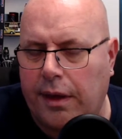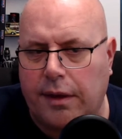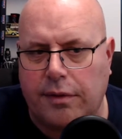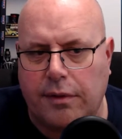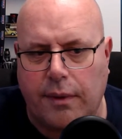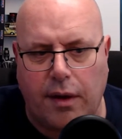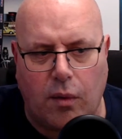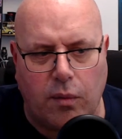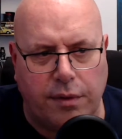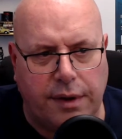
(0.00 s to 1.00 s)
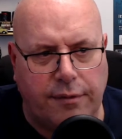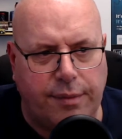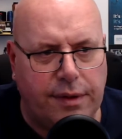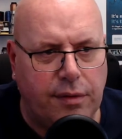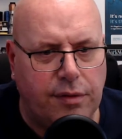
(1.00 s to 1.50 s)
So I got one. I've
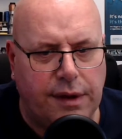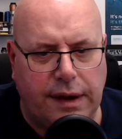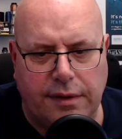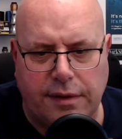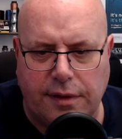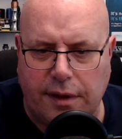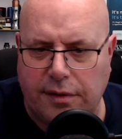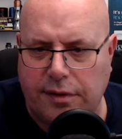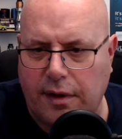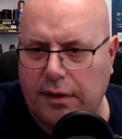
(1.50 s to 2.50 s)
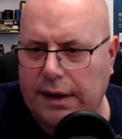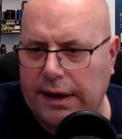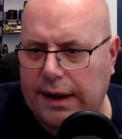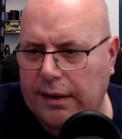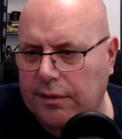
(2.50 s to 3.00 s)
been using it solidly
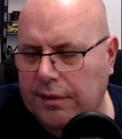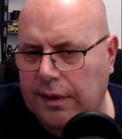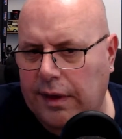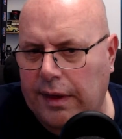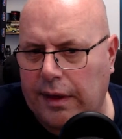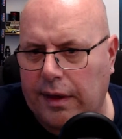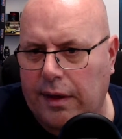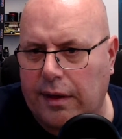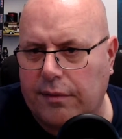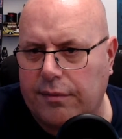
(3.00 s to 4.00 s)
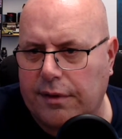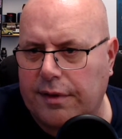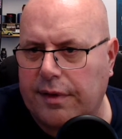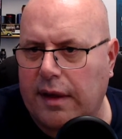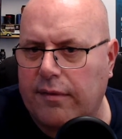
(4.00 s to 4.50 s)
now, as I
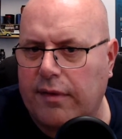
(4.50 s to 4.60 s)
say, for